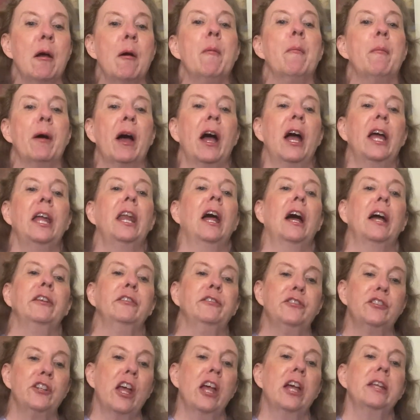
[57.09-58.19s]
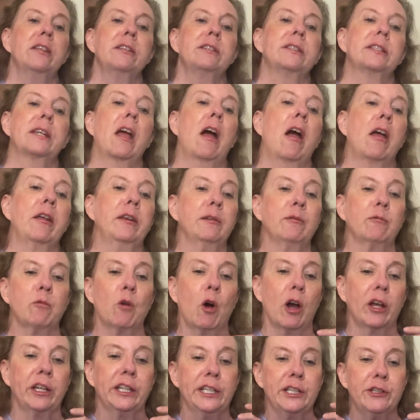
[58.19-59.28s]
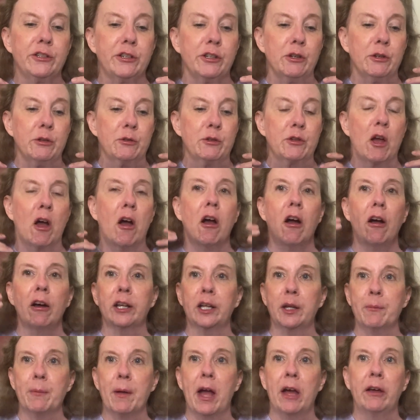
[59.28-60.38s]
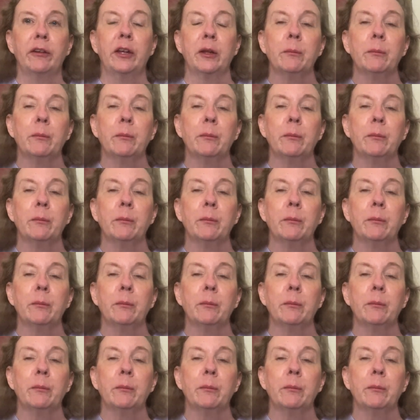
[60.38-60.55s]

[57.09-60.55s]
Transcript: But I just kind of wanted to talk about,